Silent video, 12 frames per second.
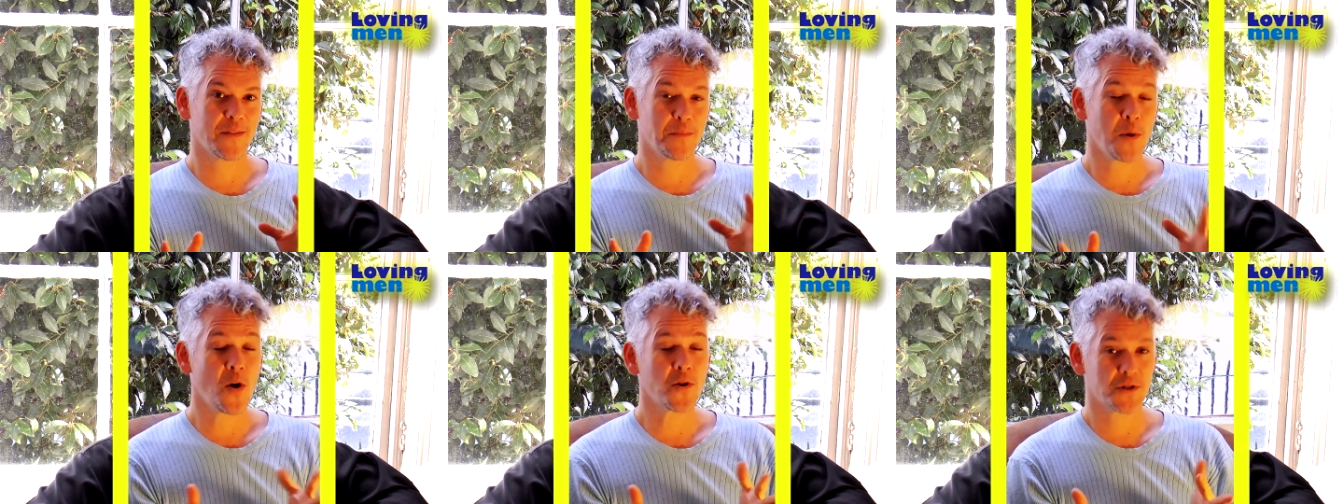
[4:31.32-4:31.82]
if a
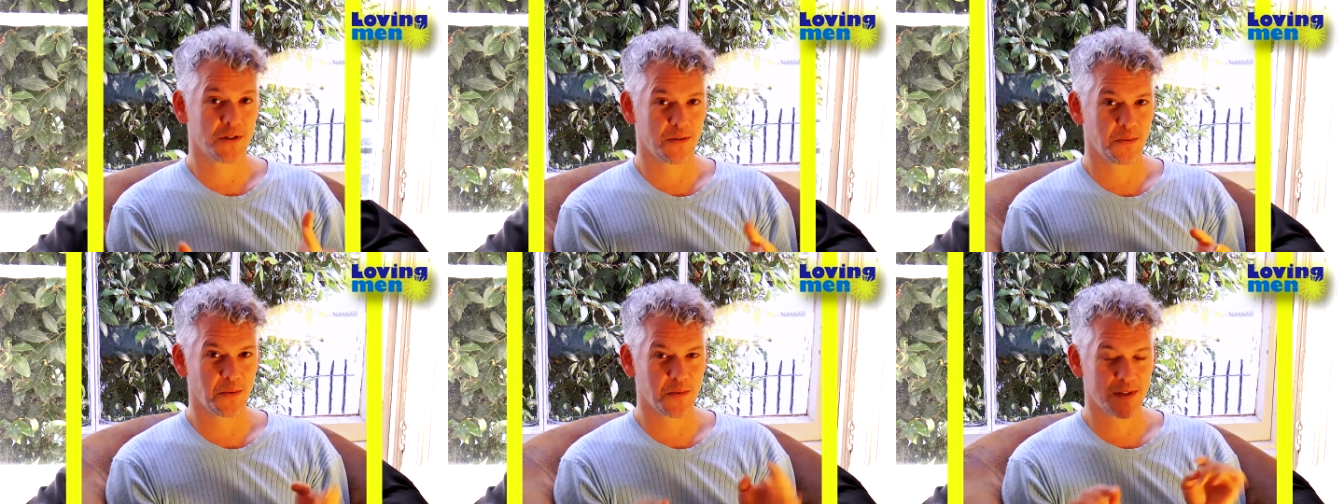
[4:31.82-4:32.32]

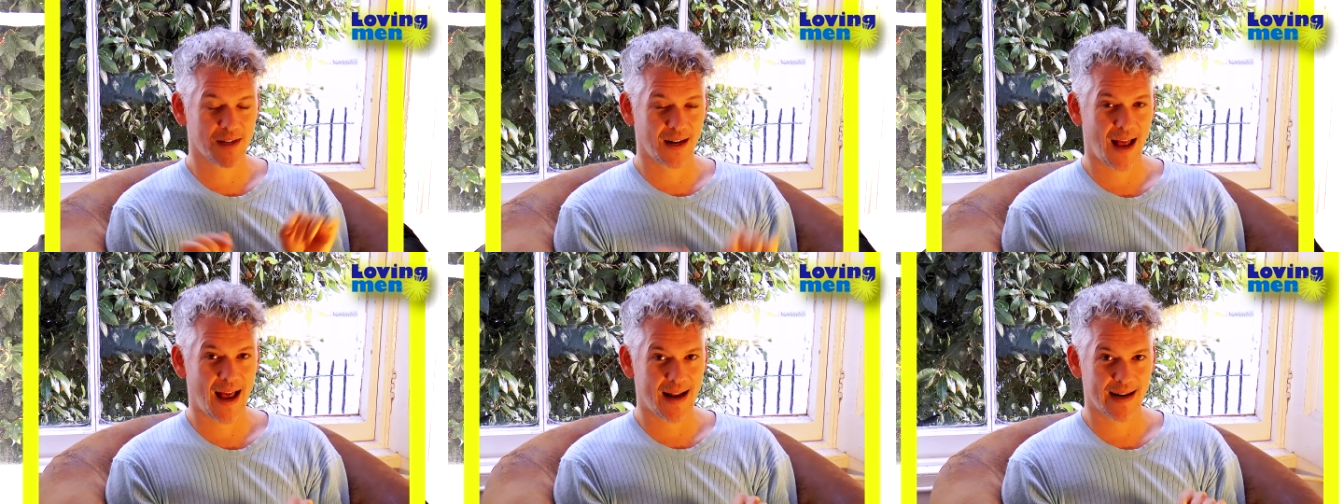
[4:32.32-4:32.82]
Martian was to
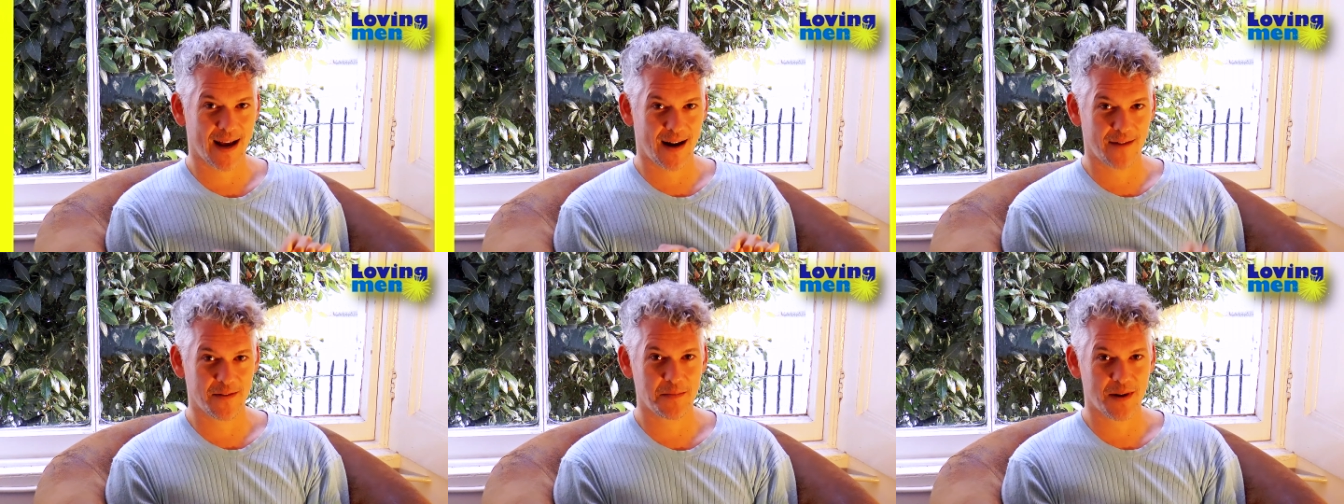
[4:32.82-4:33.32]
land
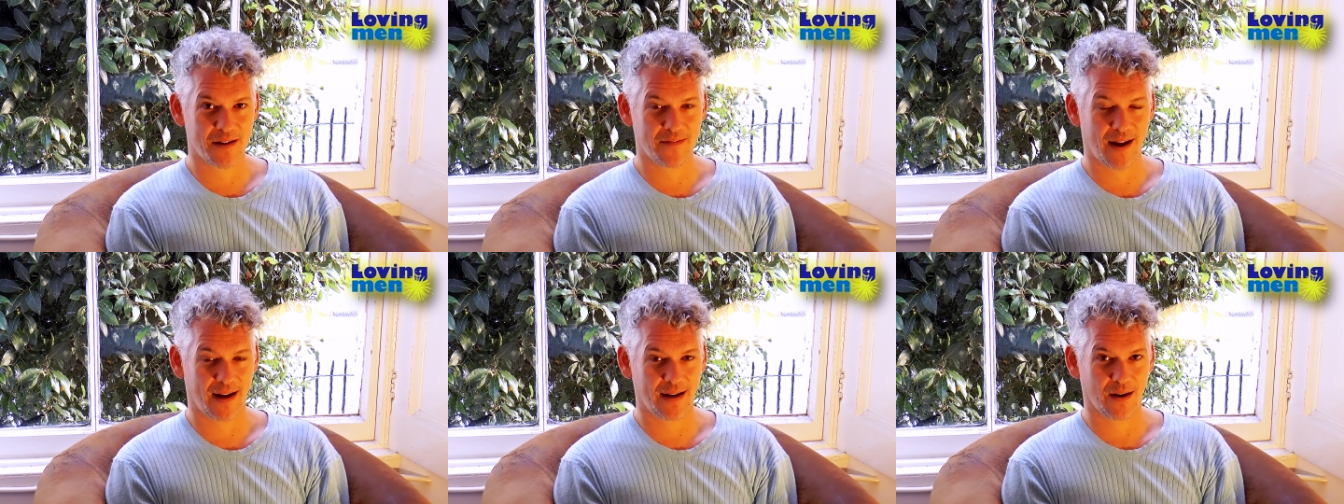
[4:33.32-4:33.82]
at a Loving Men
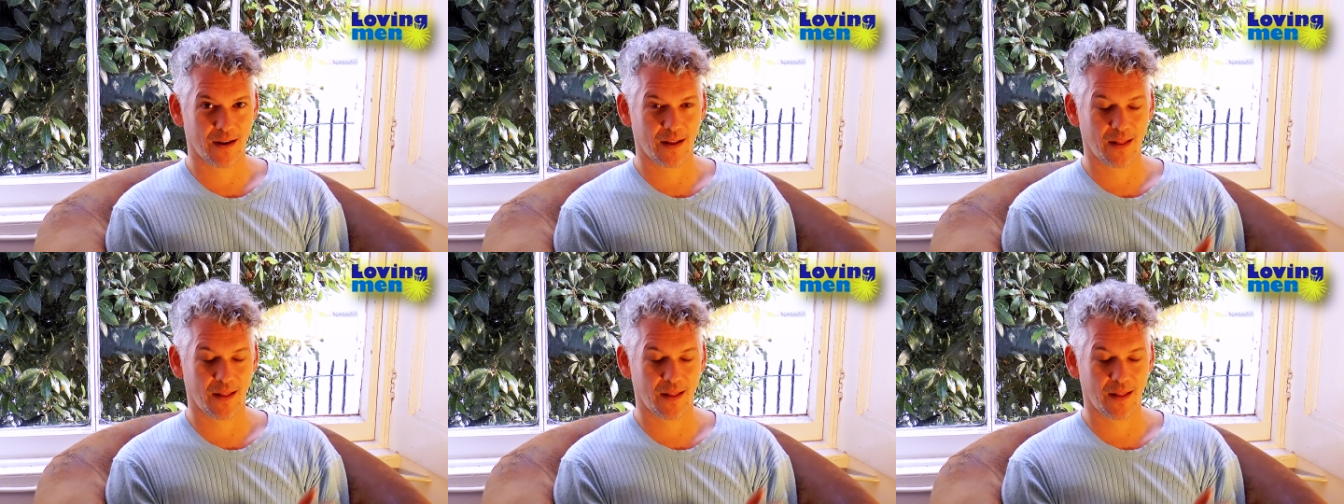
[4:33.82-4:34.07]
event,